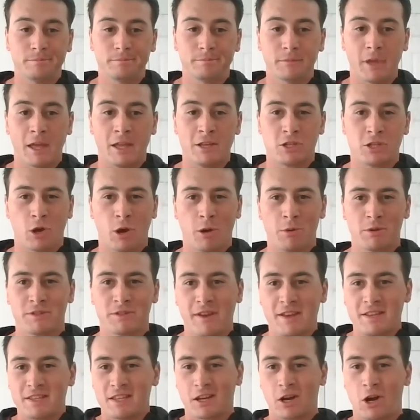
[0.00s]
And so I was
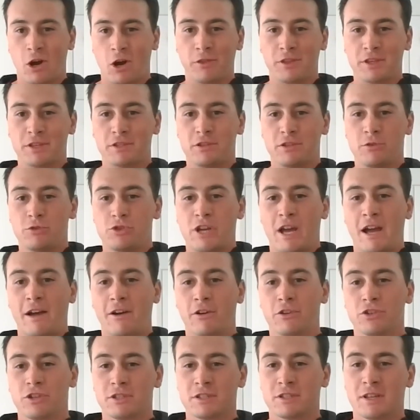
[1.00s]
facing all these new
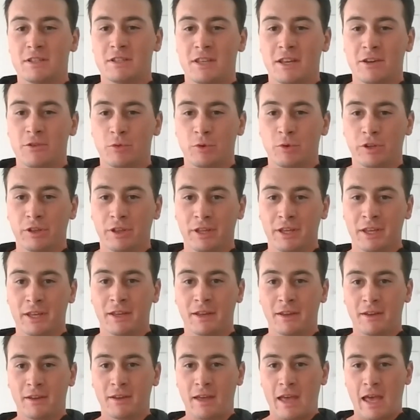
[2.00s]
challenges and didn't really
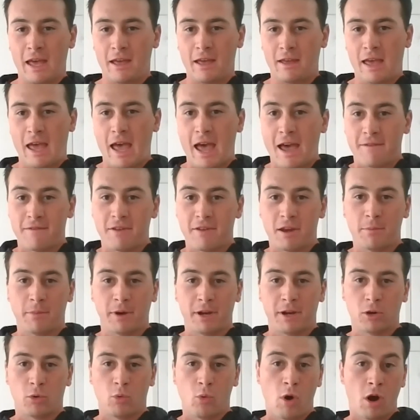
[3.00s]
have anybody
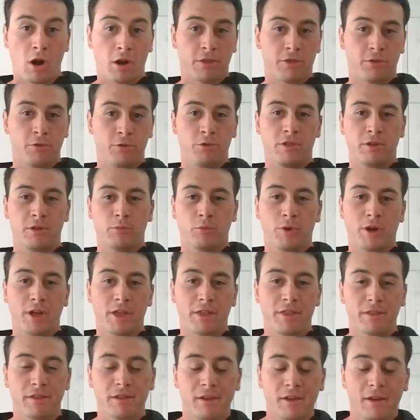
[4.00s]
to walk through them
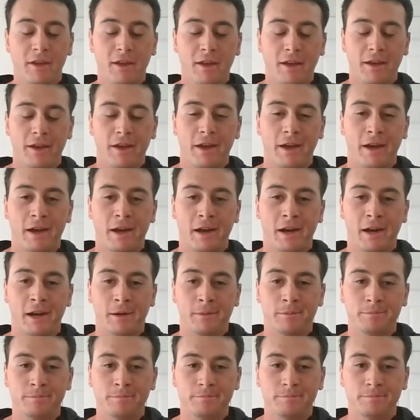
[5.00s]
with.
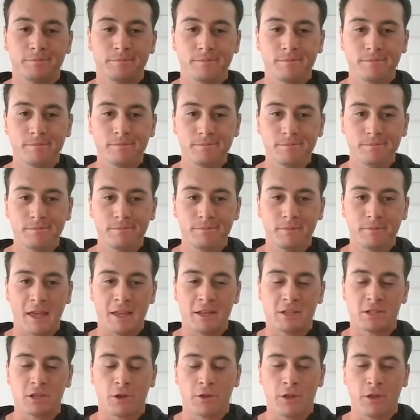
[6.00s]

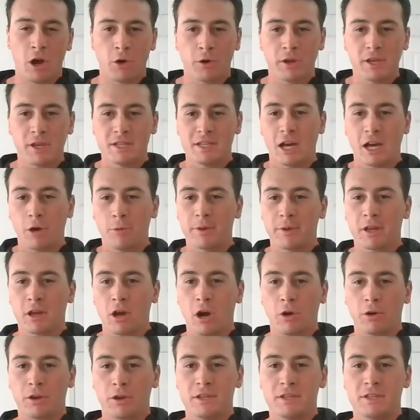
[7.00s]
And so the Hokies Helping
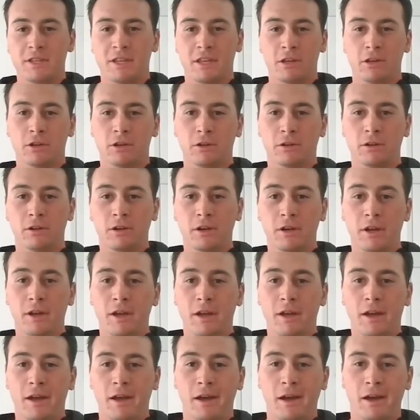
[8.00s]
Hokies Heal
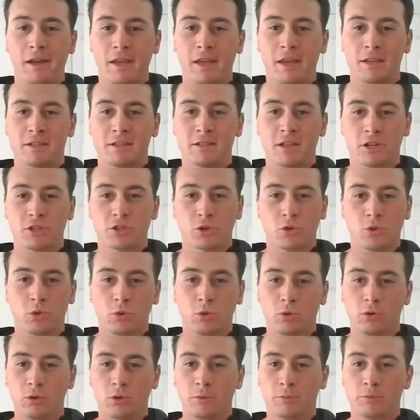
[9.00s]
is such a
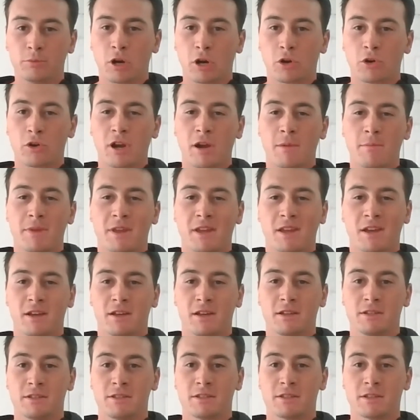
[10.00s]
cool program
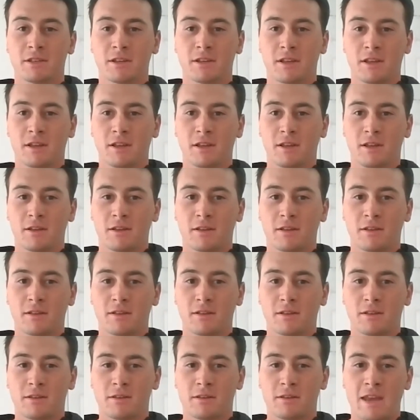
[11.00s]
because
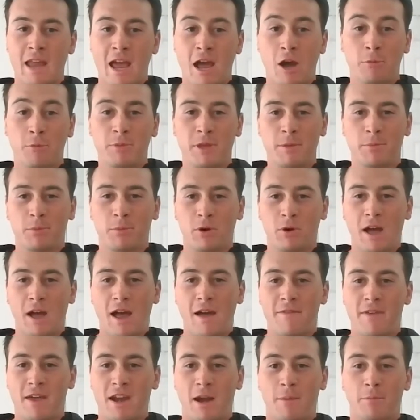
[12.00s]
now people
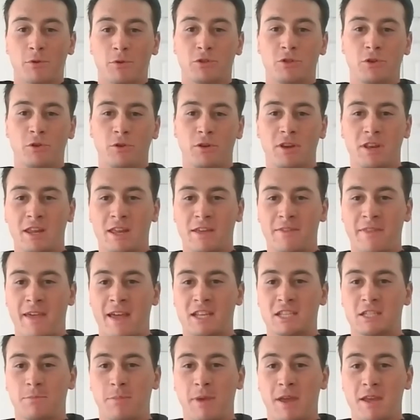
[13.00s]
have that opportunity in
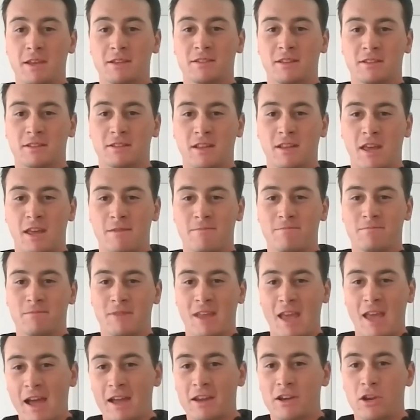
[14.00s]
that space to say,
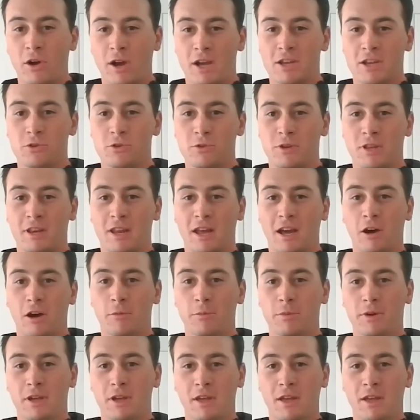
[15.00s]
yeah, I know I do need help.